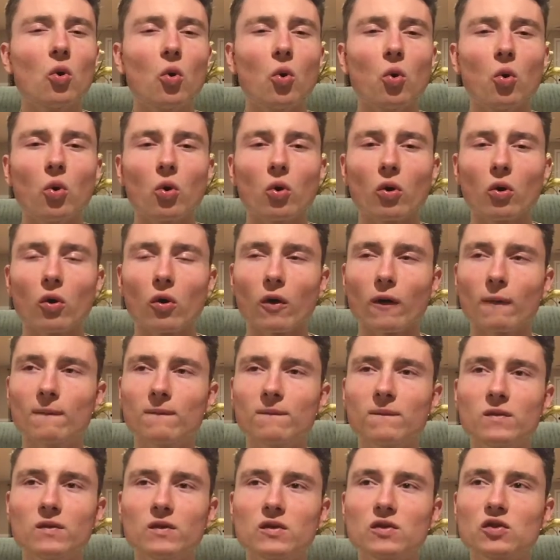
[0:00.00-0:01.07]
or
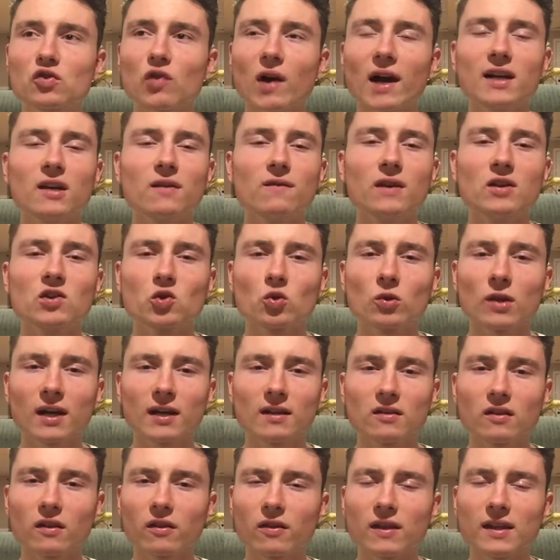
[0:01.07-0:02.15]
trying to visualize
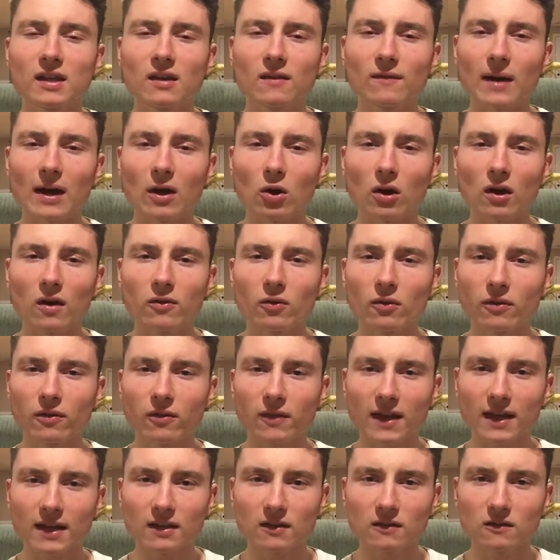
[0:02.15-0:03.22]
and think about other
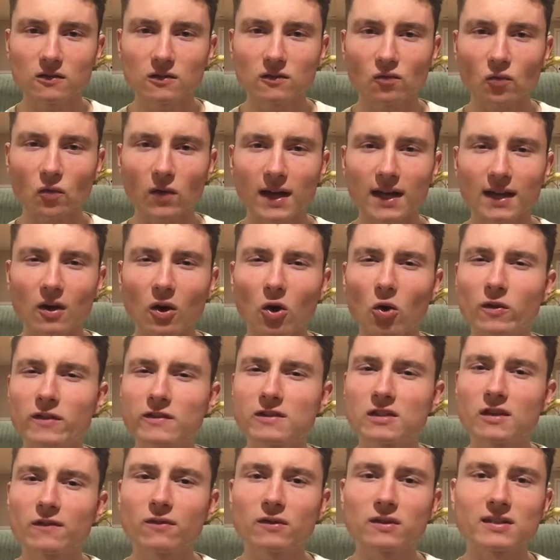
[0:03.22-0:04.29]
things, right? All these
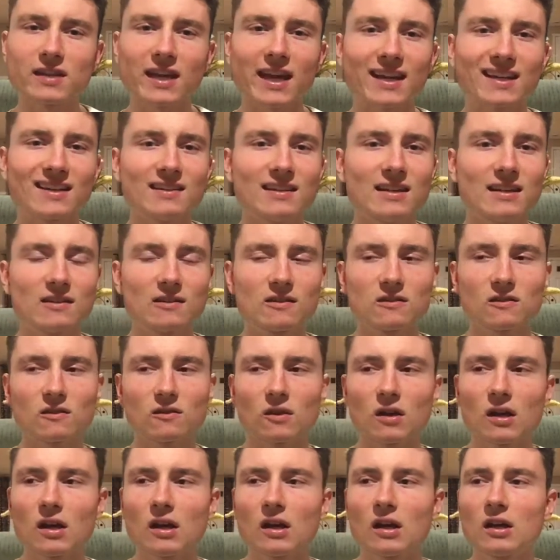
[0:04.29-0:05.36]
different techniques
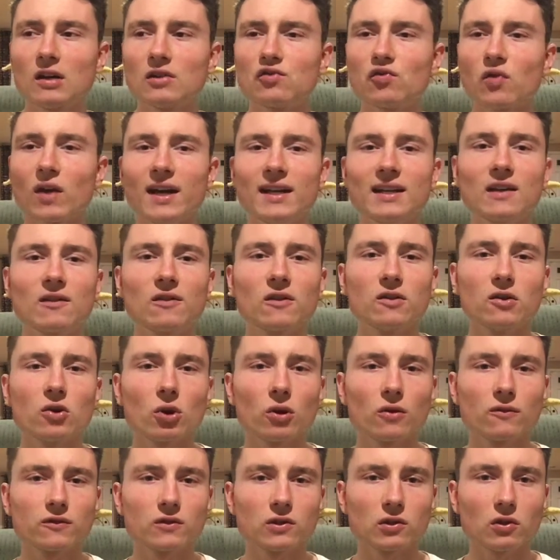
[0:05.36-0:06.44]
to try and get the
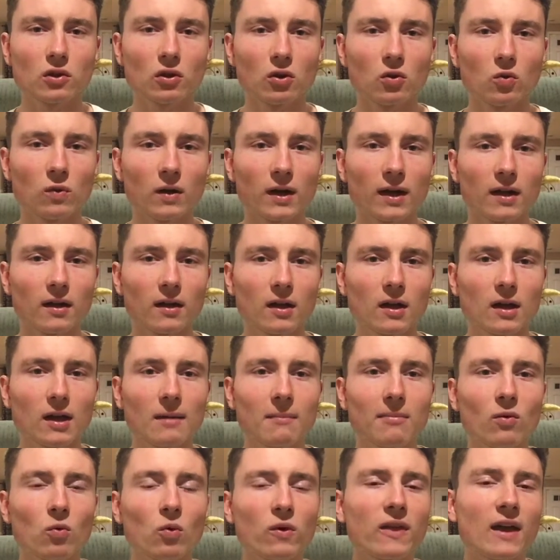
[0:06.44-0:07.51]
nerves to go away.
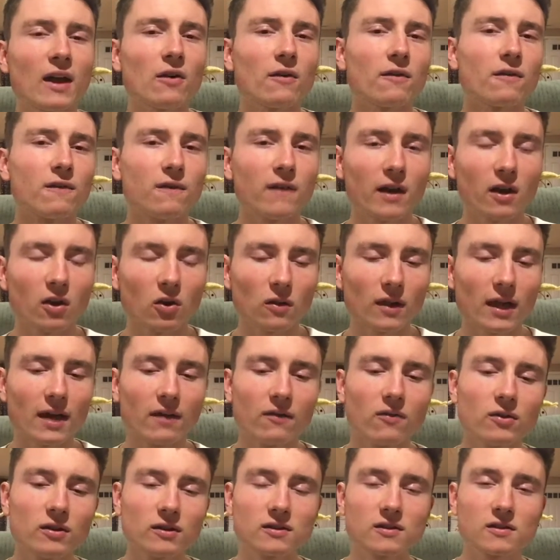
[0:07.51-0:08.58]
But without fail,
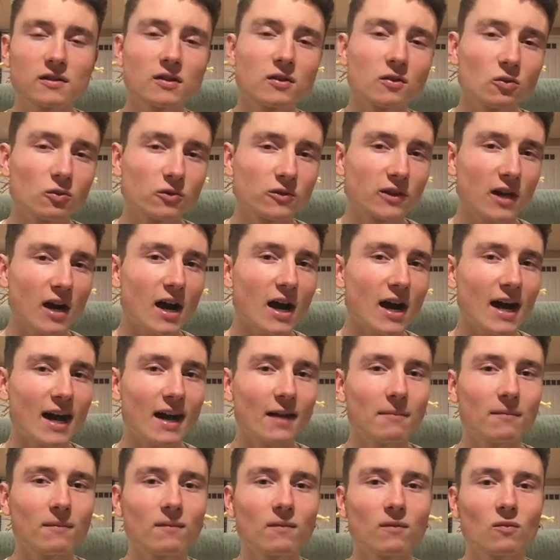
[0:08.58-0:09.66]
every single
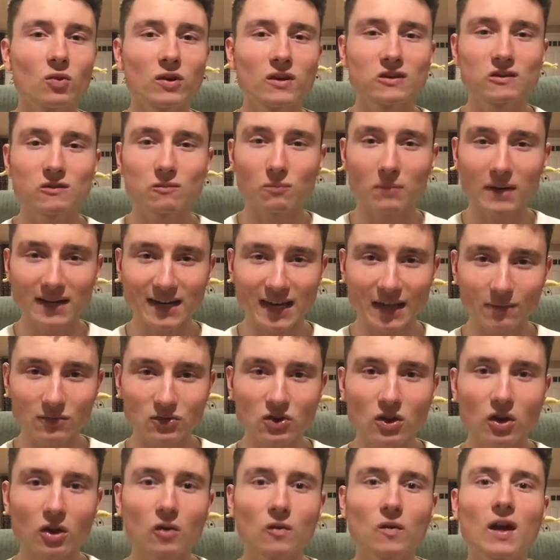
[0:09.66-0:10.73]
time when my name's
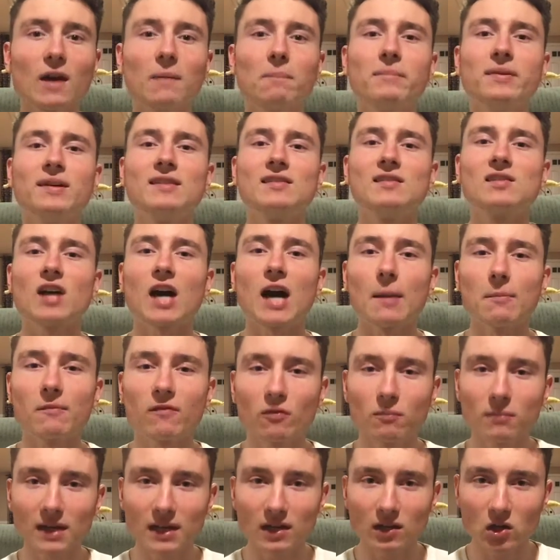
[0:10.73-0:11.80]
called up and it's time for
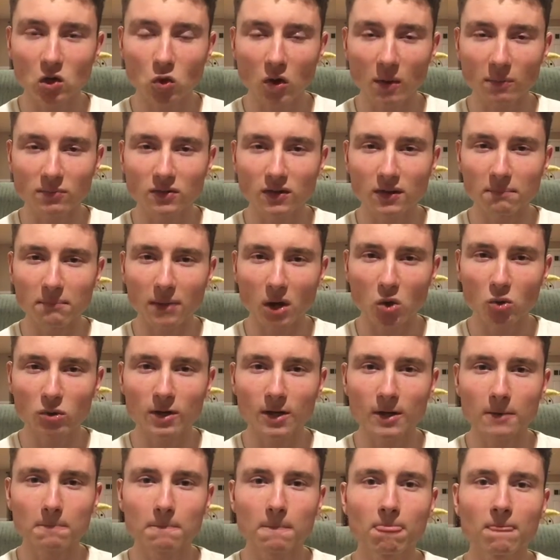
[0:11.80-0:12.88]
me to go up to the
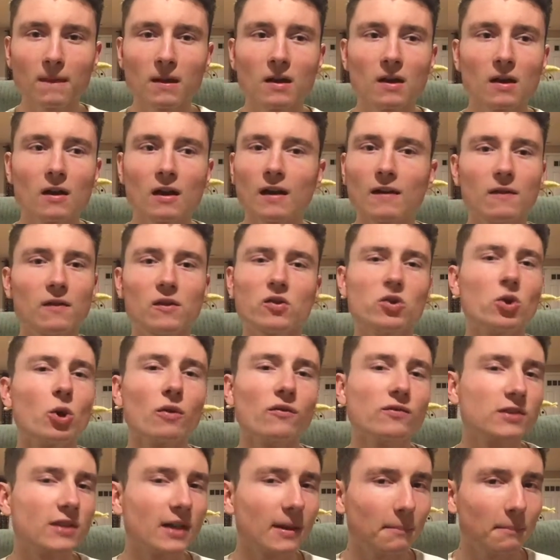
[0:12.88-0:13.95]
podium, the
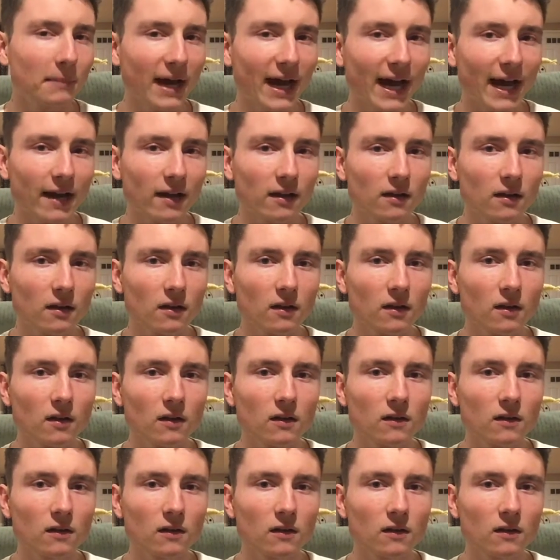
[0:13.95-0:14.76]
nerves come back.